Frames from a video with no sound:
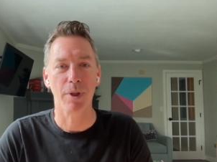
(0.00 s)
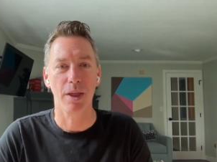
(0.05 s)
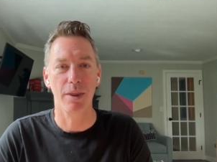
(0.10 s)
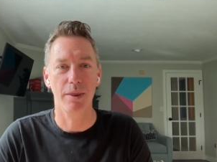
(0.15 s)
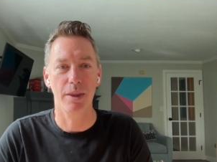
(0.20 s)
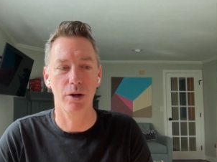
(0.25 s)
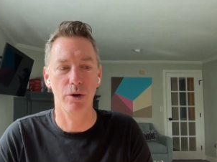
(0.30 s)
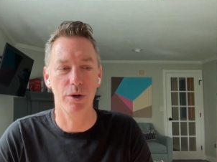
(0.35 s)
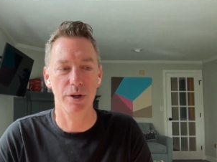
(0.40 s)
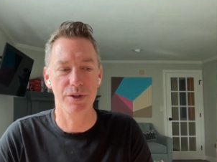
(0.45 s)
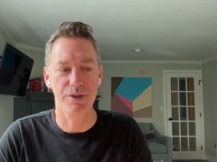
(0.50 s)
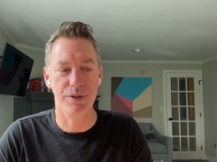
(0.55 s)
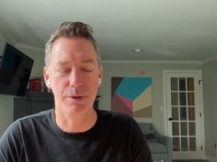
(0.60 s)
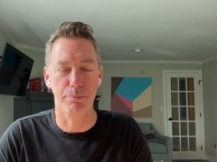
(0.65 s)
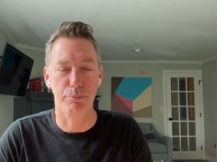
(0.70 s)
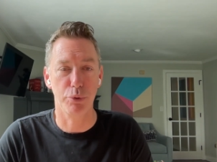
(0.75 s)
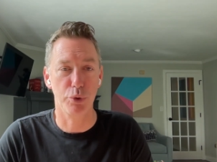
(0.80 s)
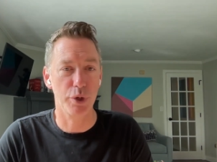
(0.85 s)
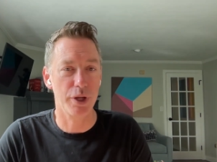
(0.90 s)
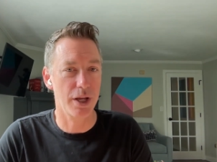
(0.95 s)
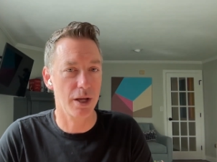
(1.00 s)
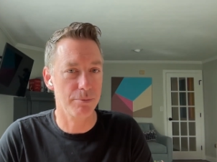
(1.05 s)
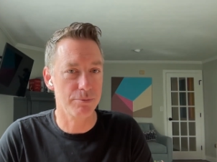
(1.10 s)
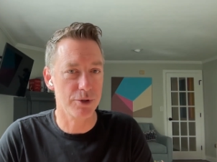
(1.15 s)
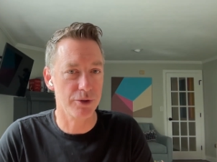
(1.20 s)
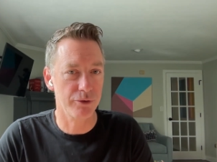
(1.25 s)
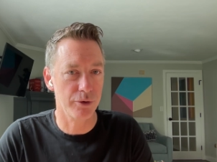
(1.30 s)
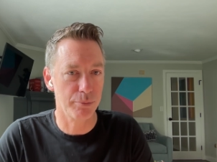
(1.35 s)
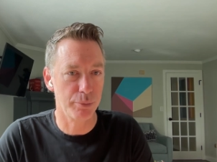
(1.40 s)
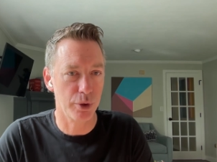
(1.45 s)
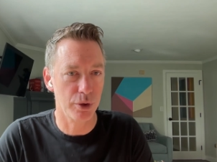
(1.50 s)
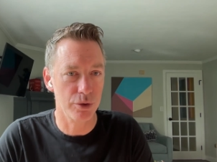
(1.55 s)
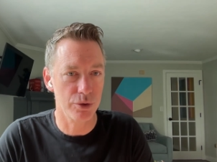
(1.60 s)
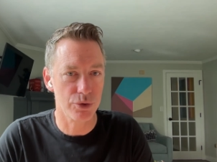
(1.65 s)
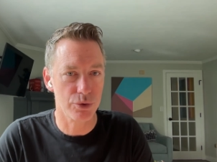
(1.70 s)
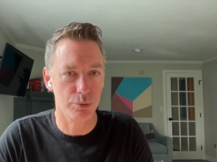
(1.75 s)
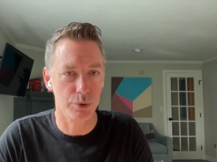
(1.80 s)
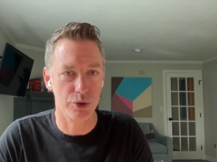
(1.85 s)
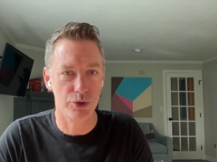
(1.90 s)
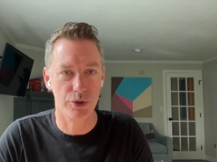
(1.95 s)
There is the preemptive
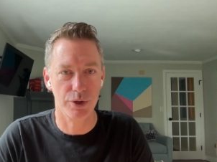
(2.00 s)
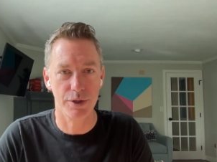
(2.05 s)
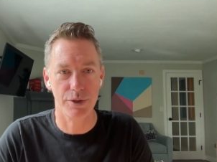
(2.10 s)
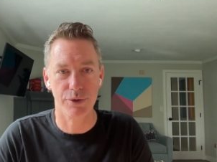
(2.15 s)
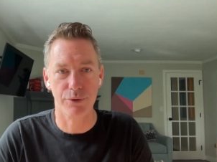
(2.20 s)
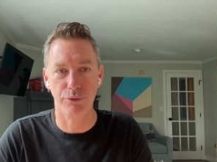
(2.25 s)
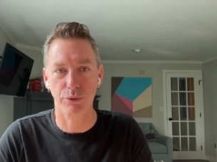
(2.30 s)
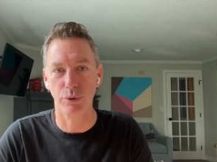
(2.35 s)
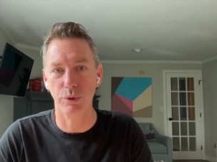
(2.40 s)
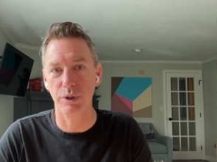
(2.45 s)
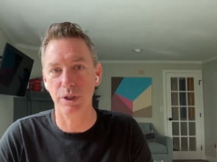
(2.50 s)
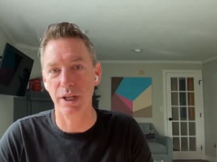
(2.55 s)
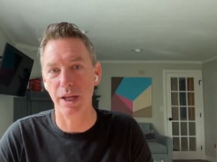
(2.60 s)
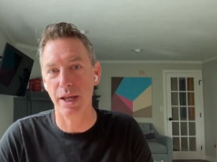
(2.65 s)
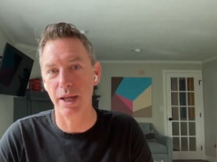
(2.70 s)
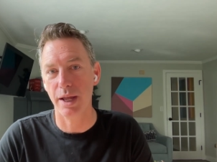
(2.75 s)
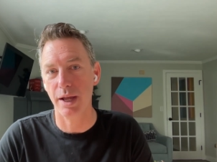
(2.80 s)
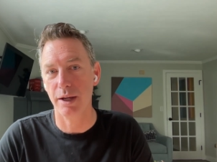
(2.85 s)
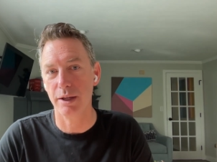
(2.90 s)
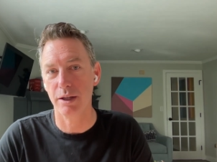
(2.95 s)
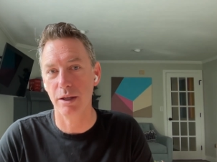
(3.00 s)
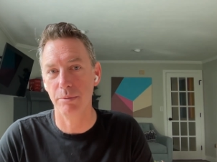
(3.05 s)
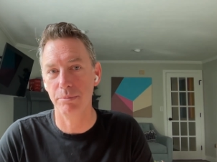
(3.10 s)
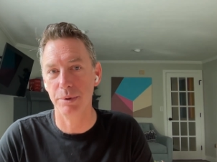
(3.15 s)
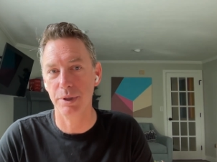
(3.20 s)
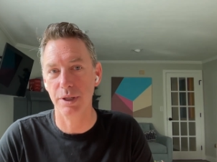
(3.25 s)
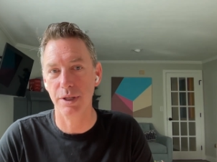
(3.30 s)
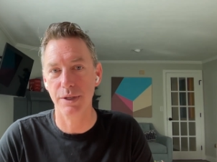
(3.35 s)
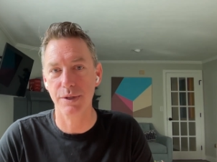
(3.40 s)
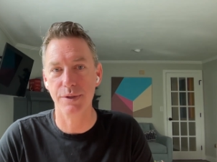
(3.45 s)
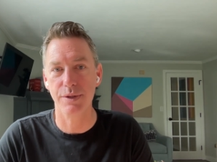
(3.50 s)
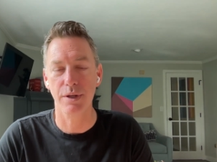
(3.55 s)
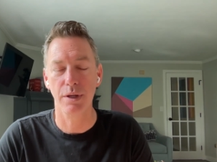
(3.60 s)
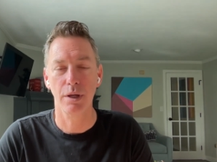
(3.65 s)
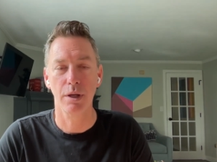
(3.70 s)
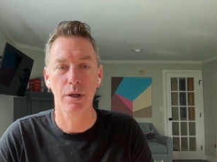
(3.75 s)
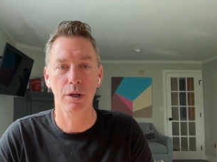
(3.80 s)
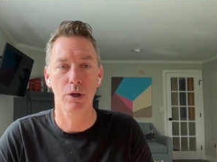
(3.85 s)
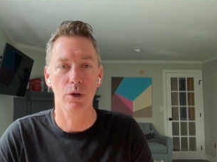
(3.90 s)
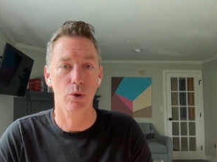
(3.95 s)
approach, which is for the AI companies
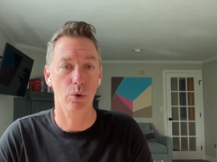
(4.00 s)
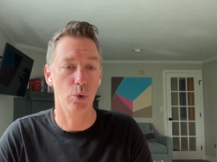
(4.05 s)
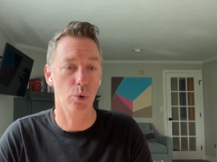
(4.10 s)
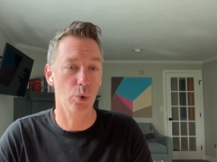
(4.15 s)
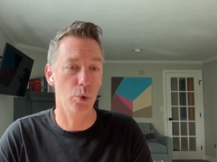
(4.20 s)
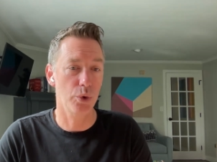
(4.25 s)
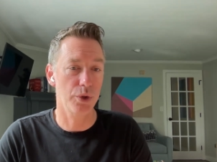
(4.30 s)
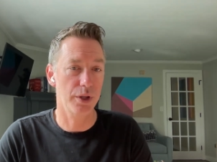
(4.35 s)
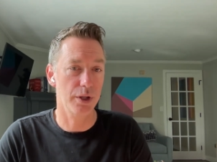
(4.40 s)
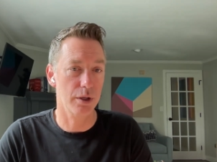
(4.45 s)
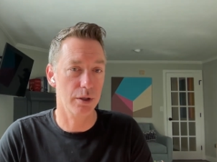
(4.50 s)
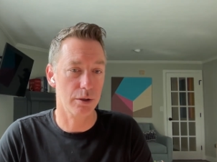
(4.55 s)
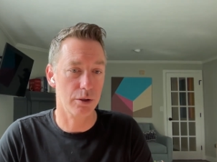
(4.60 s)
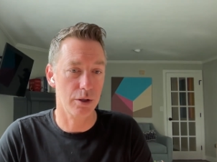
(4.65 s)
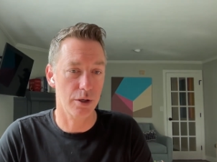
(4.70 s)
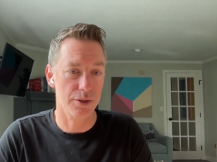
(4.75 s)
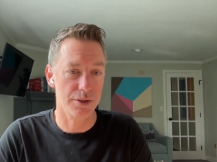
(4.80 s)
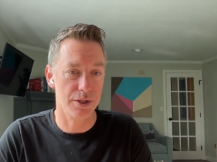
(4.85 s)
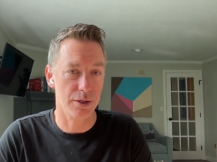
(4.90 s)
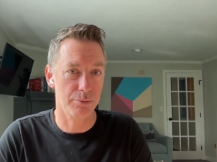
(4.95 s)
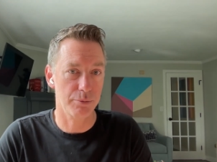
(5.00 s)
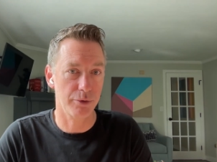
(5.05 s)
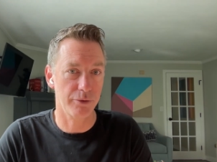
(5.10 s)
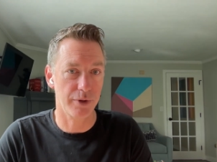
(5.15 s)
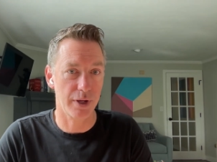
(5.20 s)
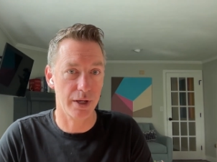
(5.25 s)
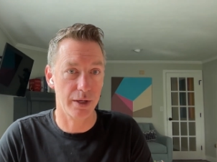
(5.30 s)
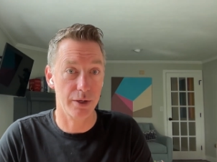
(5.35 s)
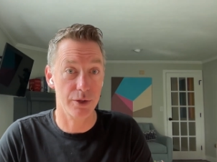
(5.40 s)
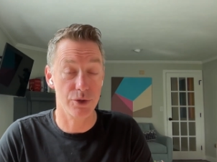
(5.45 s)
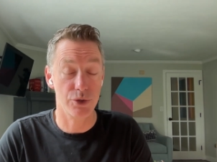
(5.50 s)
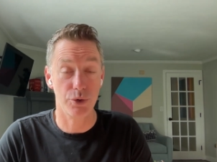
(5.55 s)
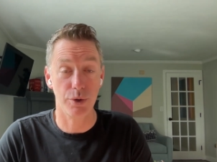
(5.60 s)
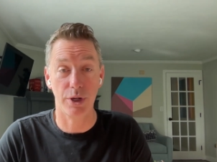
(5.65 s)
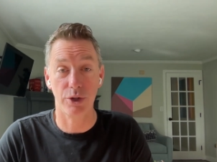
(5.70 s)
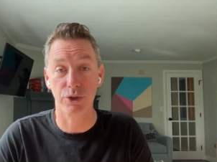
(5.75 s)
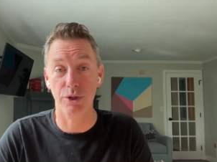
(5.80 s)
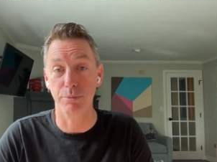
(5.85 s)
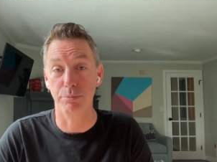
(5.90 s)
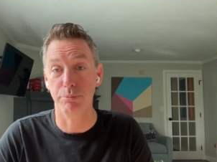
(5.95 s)
or the content providers to
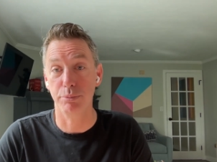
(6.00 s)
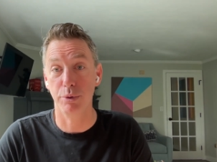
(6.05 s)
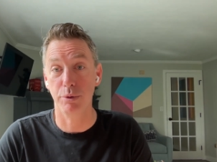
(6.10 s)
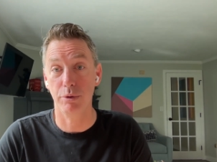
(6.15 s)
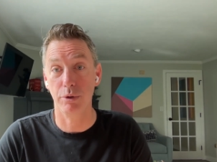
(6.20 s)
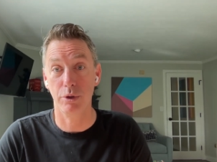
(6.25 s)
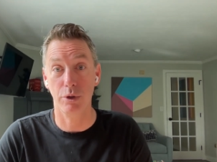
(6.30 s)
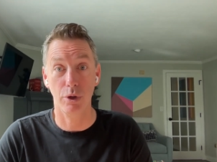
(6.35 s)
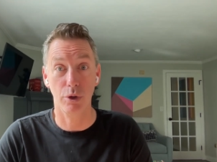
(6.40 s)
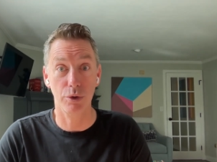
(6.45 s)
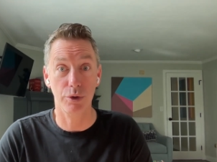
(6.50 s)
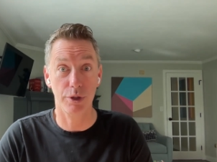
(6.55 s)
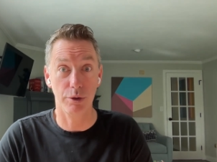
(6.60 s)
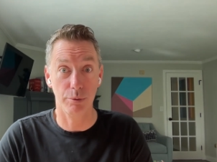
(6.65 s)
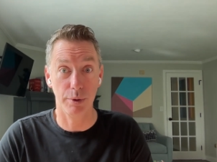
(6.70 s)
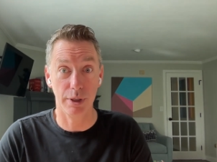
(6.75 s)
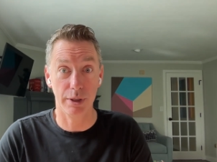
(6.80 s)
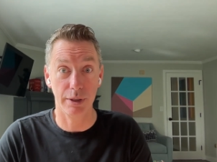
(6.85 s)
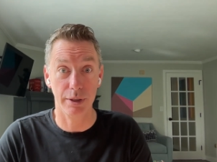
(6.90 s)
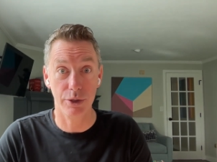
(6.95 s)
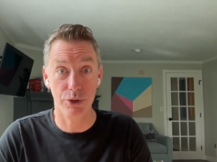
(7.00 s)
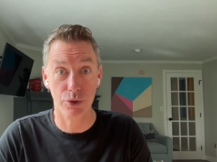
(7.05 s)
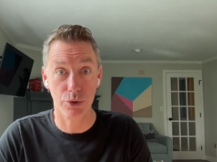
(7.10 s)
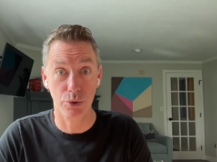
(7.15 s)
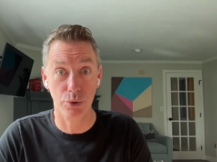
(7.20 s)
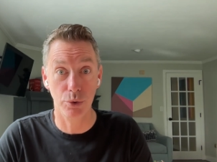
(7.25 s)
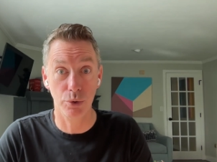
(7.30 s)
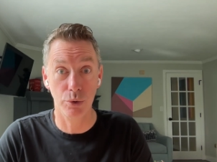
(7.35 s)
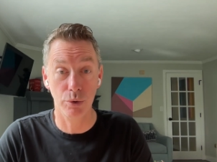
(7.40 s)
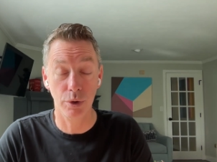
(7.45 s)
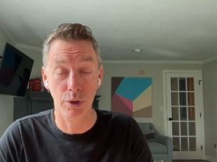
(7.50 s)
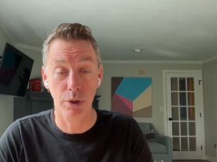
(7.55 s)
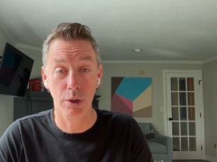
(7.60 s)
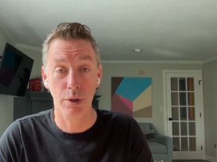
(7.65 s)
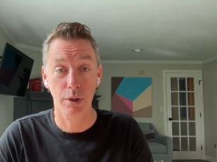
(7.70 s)
actually pr- go directly to